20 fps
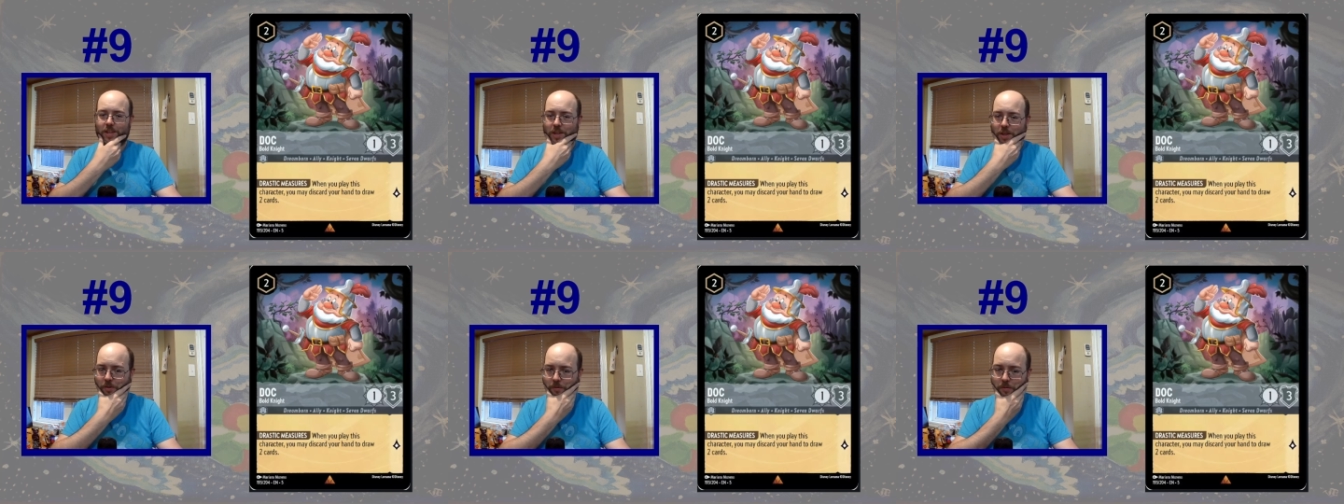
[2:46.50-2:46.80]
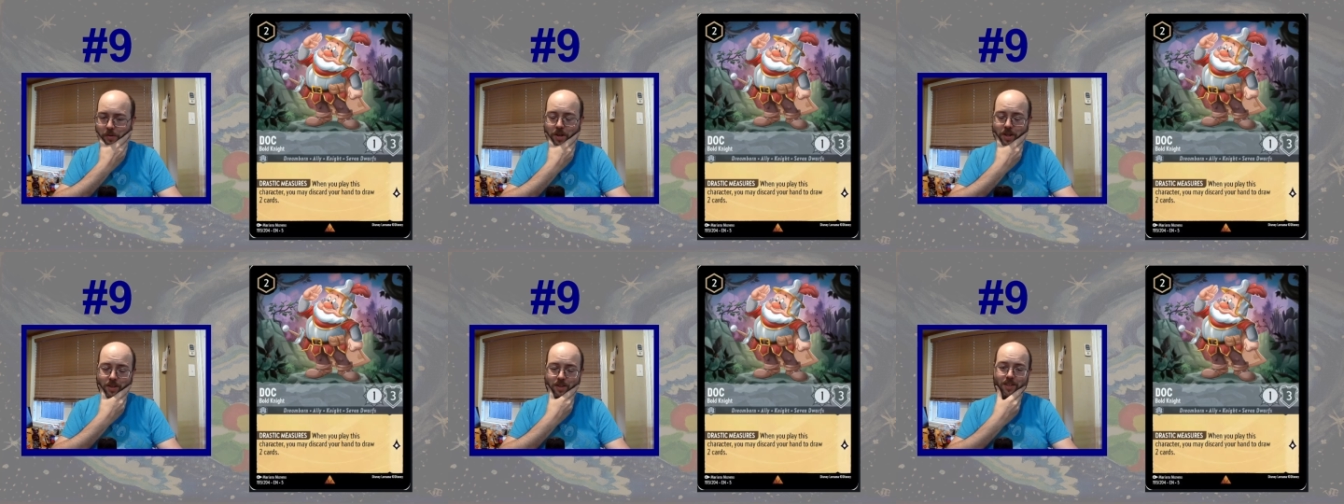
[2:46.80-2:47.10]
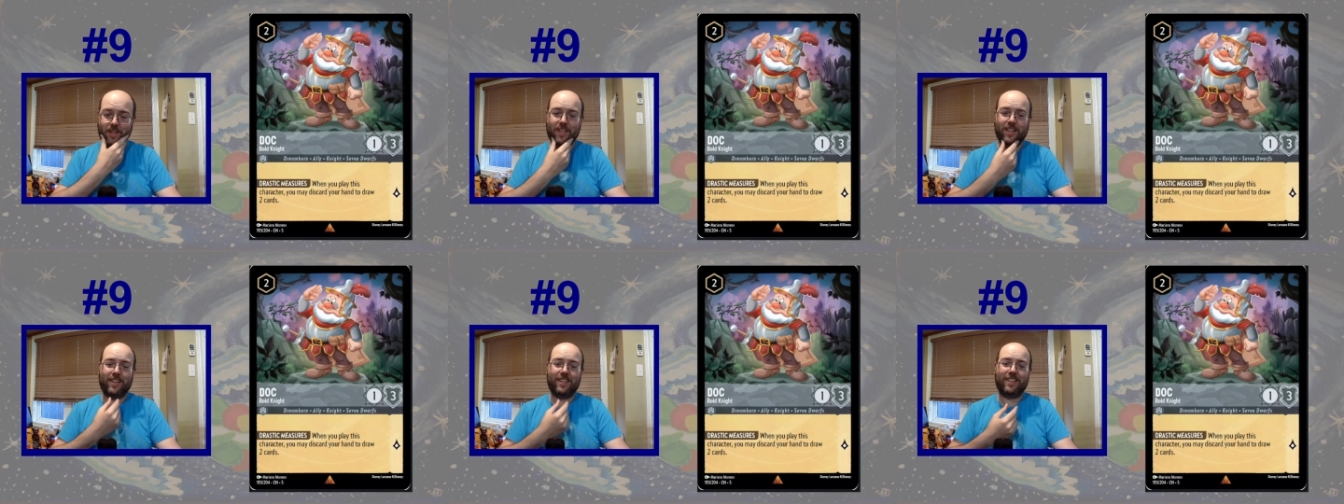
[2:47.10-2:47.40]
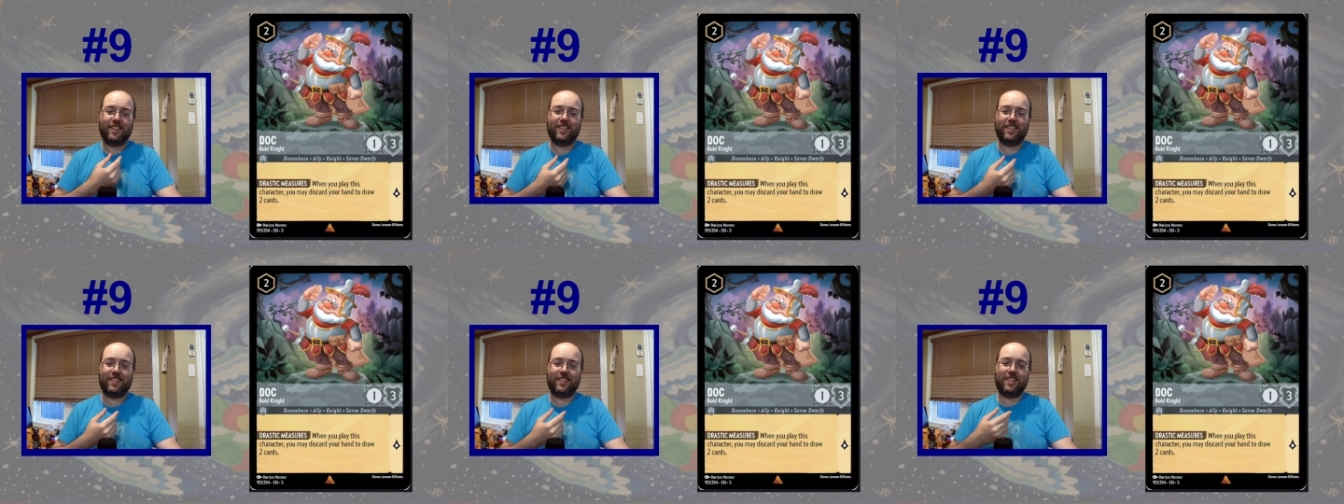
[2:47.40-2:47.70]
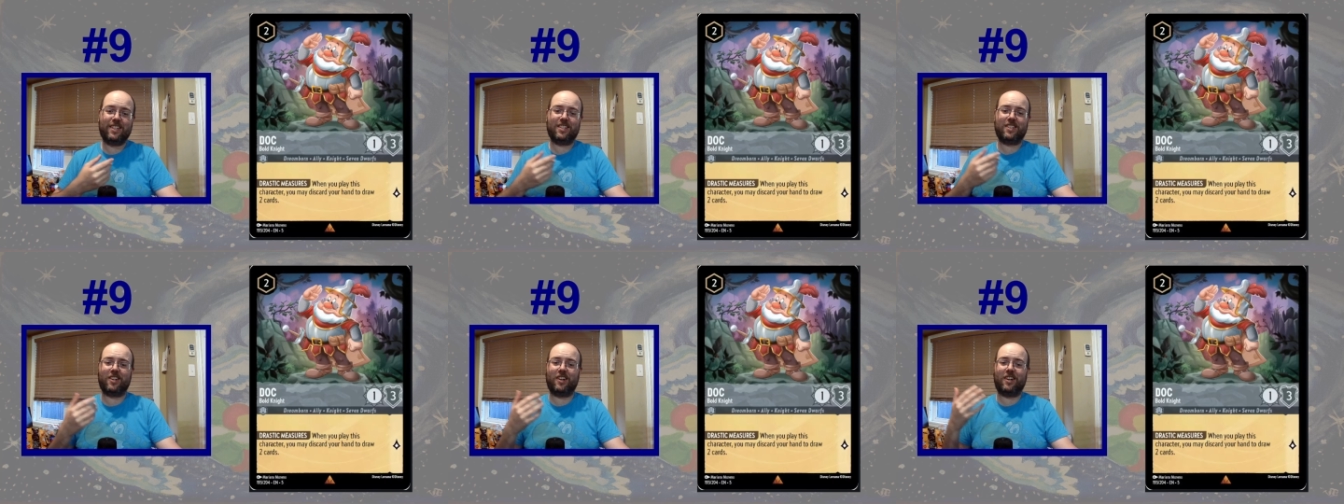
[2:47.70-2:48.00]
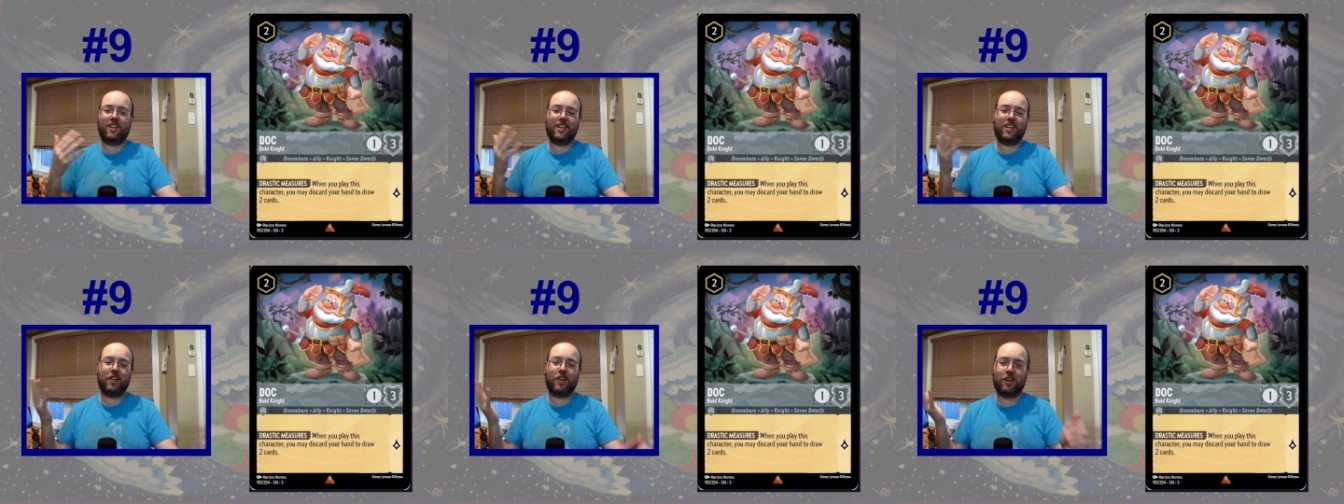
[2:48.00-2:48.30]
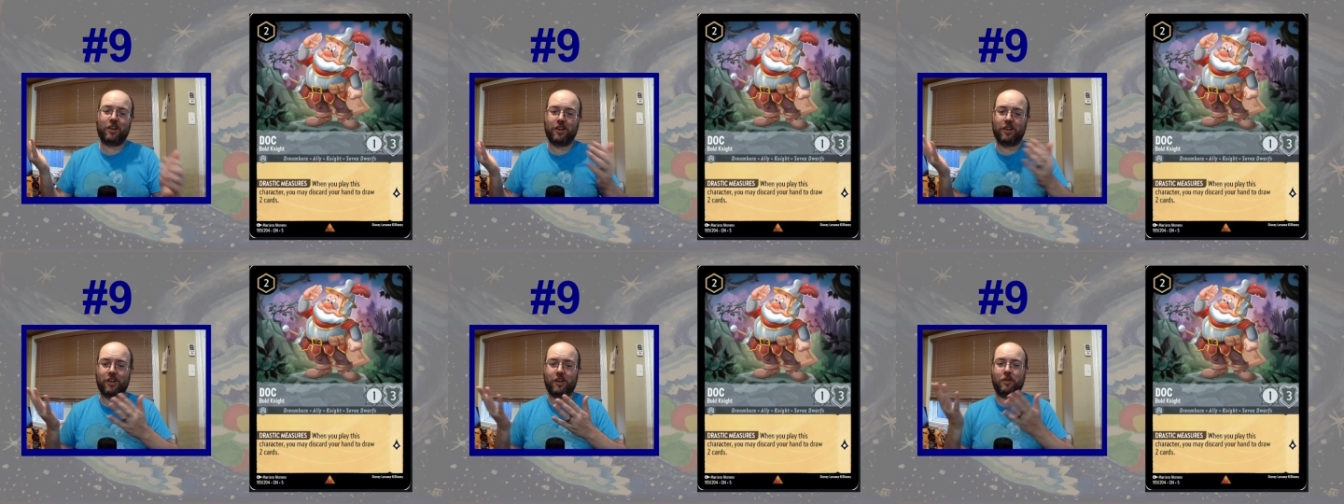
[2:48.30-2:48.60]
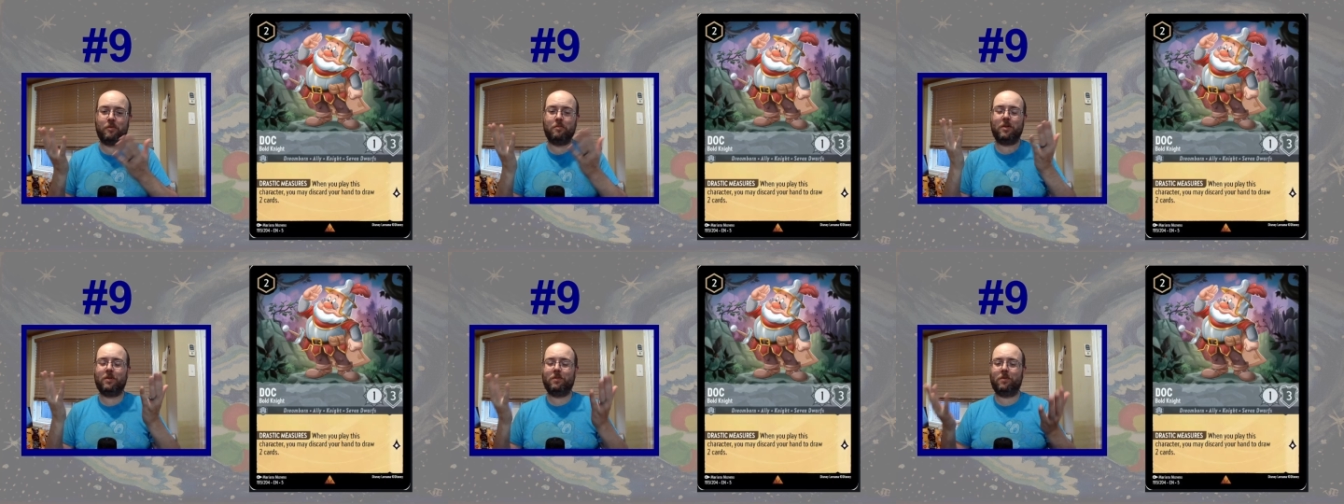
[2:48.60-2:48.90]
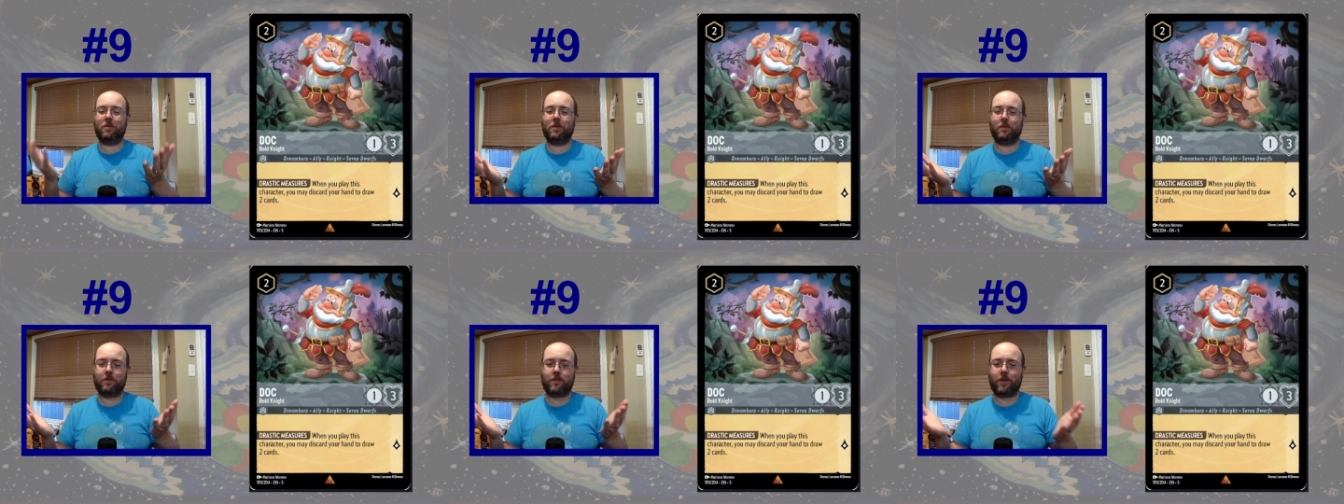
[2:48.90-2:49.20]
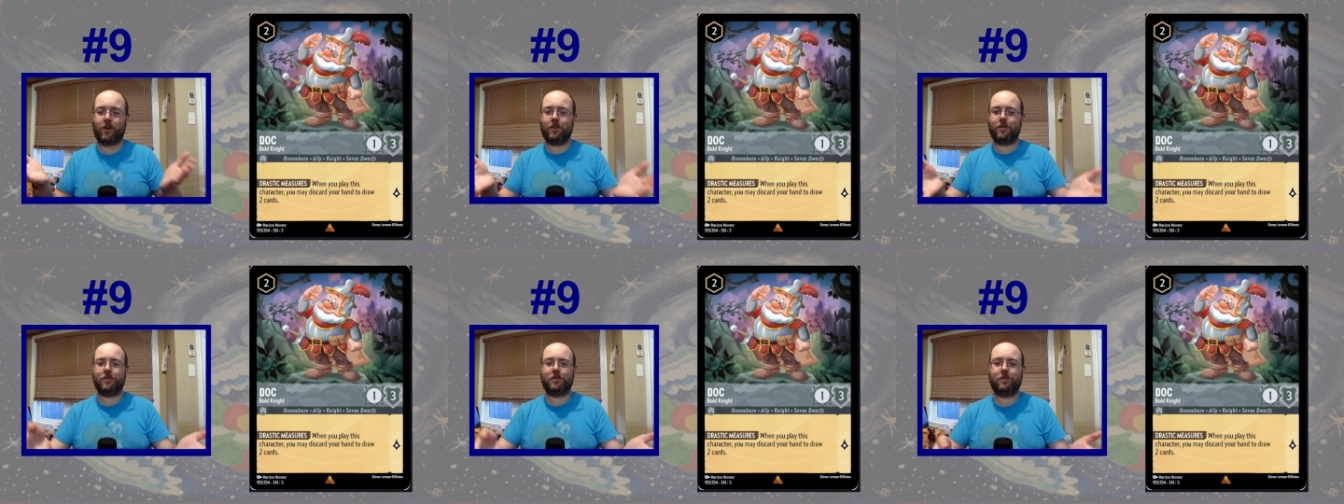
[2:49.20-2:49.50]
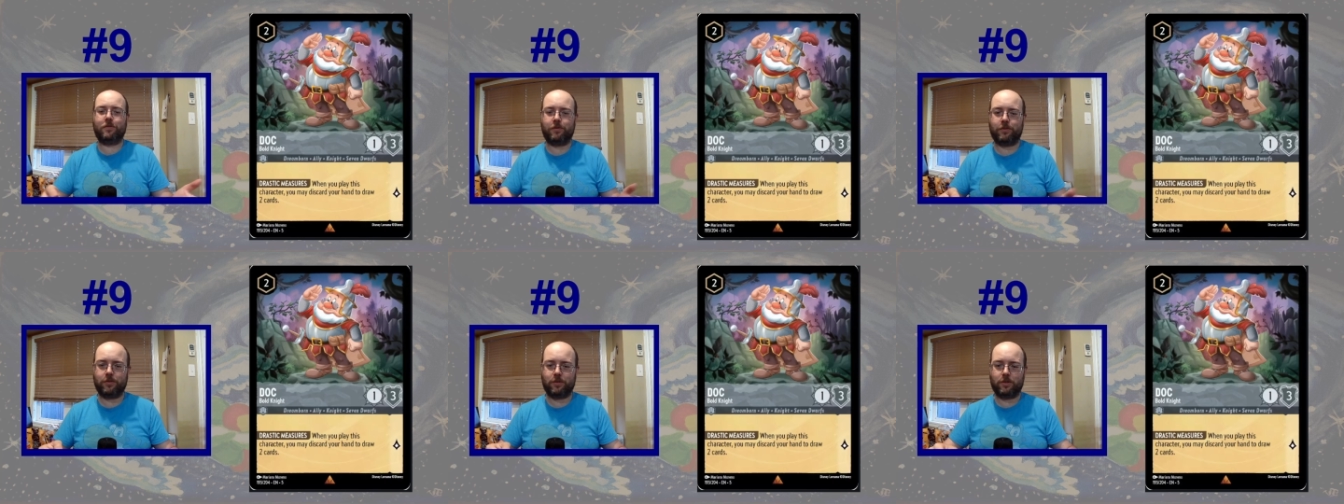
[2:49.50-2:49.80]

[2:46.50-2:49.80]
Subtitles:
Well, discarding a mid full of cards